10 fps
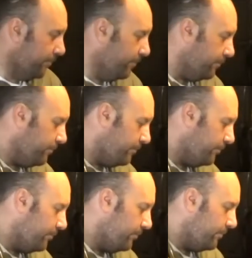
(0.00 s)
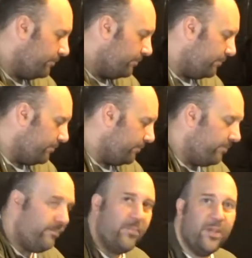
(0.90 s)

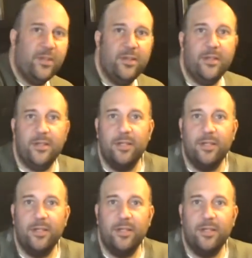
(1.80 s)
Nobody speaks.